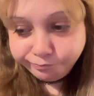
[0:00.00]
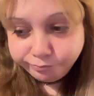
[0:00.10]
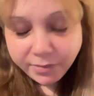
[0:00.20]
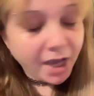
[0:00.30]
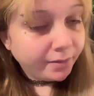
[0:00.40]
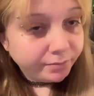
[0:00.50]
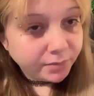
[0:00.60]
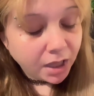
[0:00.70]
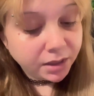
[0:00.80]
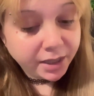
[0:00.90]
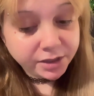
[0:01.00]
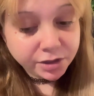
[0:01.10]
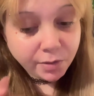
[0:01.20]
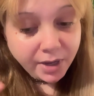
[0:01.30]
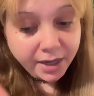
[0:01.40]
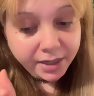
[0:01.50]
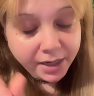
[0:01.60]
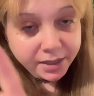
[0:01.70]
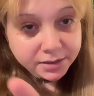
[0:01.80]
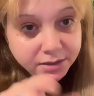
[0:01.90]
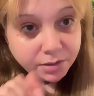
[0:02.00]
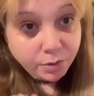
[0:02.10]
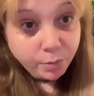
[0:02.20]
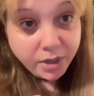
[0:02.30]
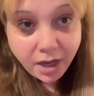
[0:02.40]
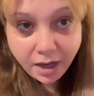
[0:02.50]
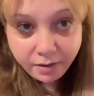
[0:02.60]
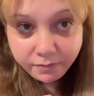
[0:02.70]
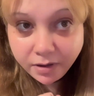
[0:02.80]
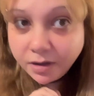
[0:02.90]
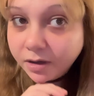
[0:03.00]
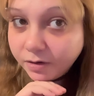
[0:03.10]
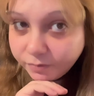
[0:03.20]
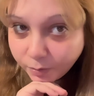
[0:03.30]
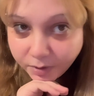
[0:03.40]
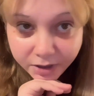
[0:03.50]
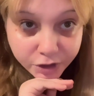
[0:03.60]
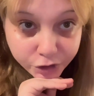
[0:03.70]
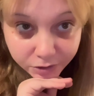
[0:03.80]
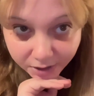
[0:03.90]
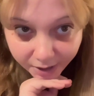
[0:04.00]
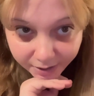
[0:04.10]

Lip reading: yeah, let's go ahead and see what we have for today.